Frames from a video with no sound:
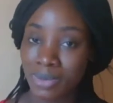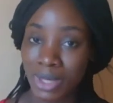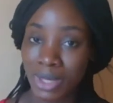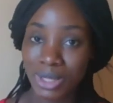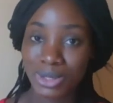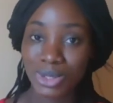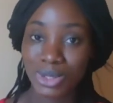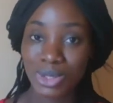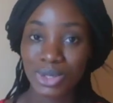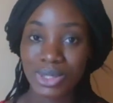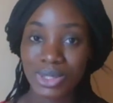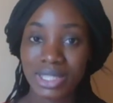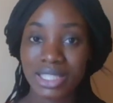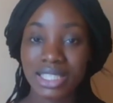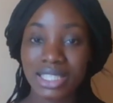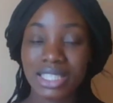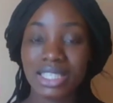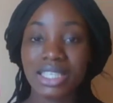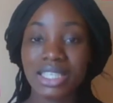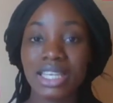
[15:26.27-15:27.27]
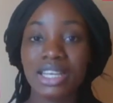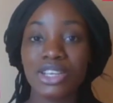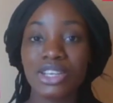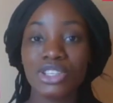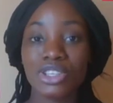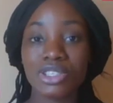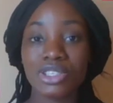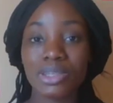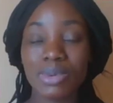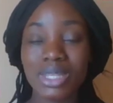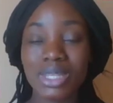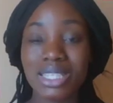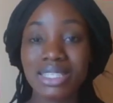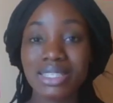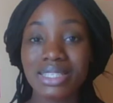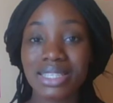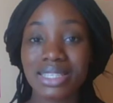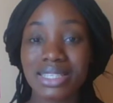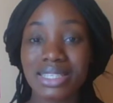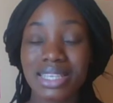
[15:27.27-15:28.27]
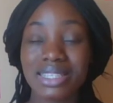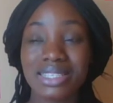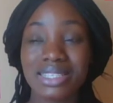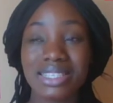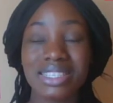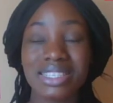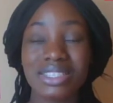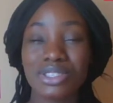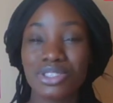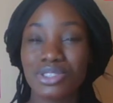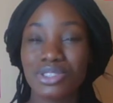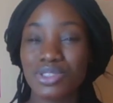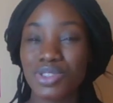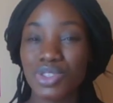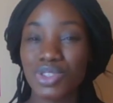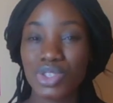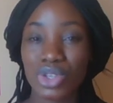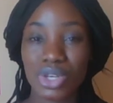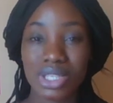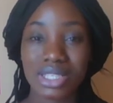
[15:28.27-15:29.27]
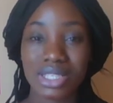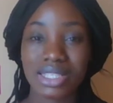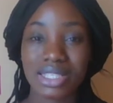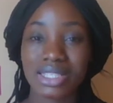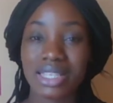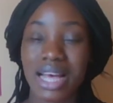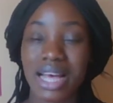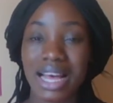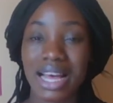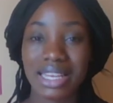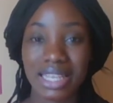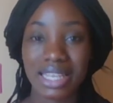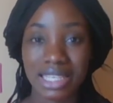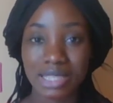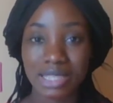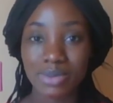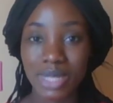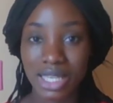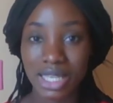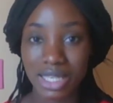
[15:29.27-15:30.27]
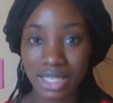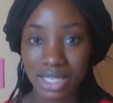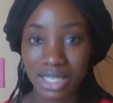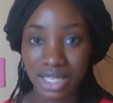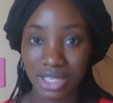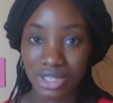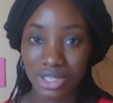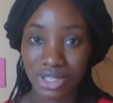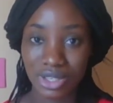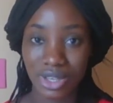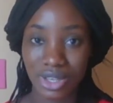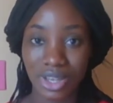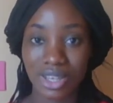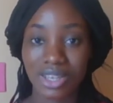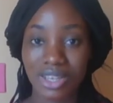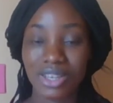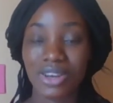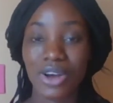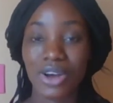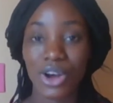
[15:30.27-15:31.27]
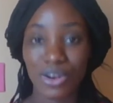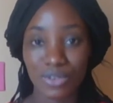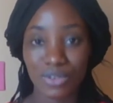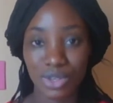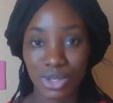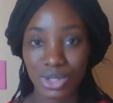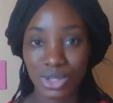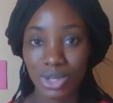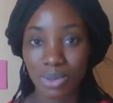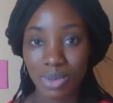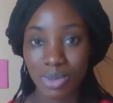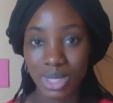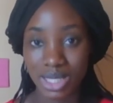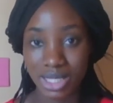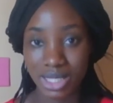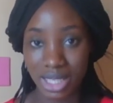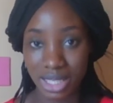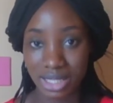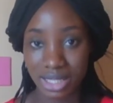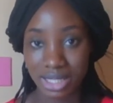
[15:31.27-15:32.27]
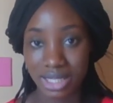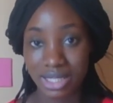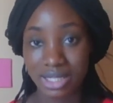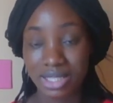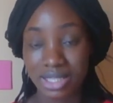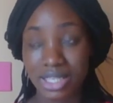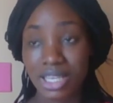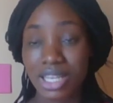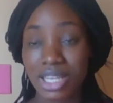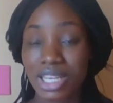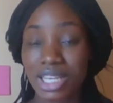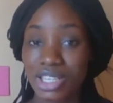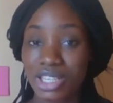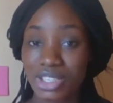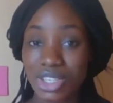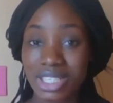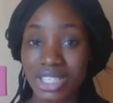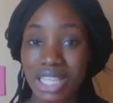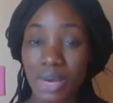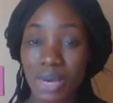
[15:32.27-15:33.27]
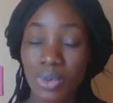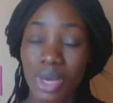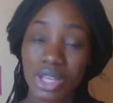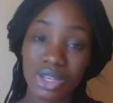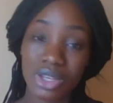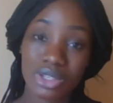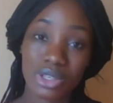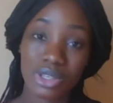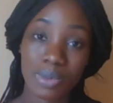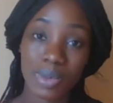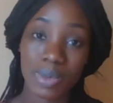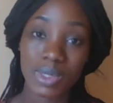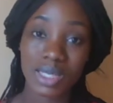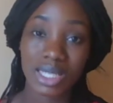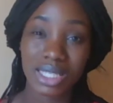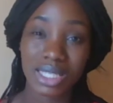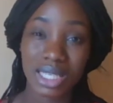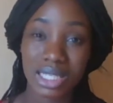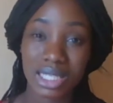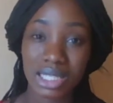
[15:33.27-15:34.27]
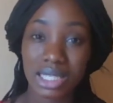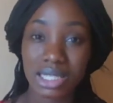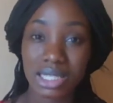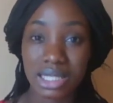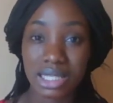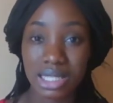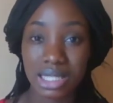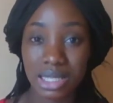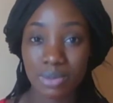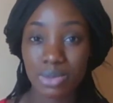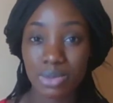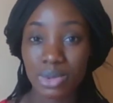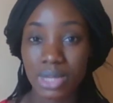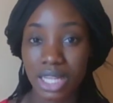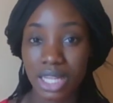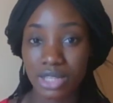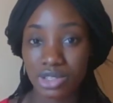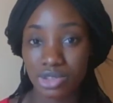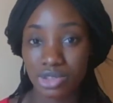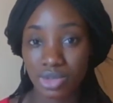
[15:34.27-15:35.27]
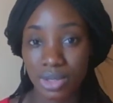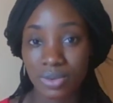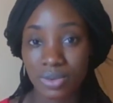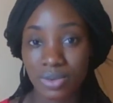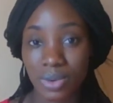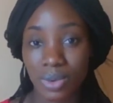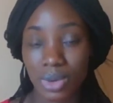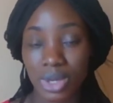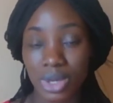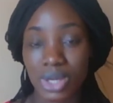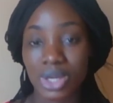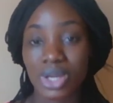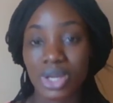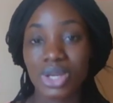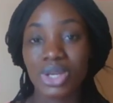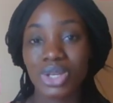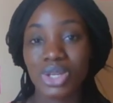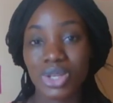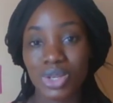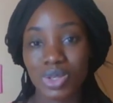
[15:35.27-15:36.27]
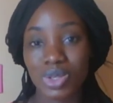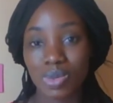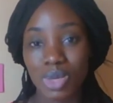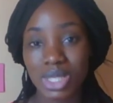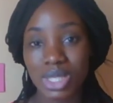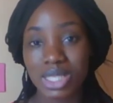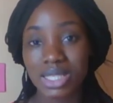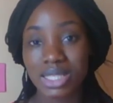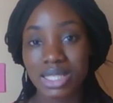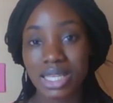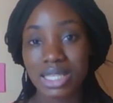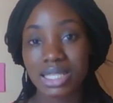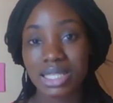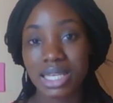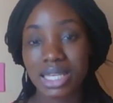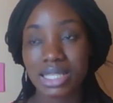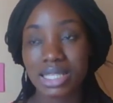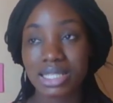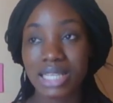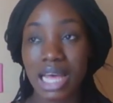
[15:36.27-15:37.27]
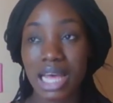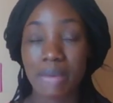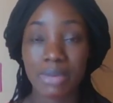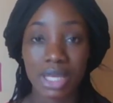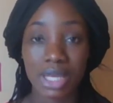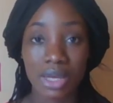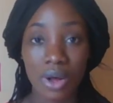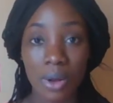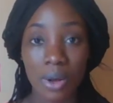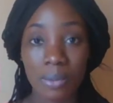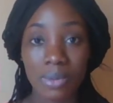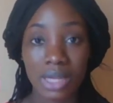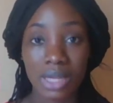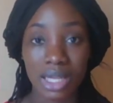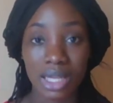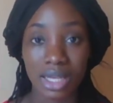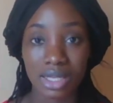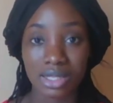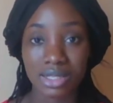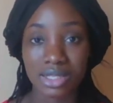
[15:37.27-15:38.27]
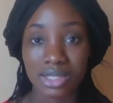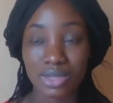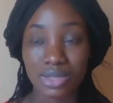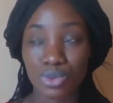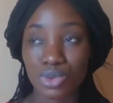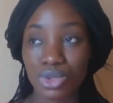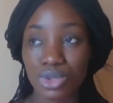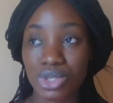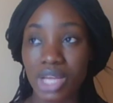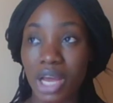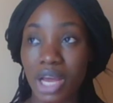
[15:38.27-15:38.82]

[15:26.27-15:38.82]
So you see, your supporting sentence is just an explanation of your topic sentence. It's just that when your topic sentence is simple and straightforward, your supporting sentence can be complex. It would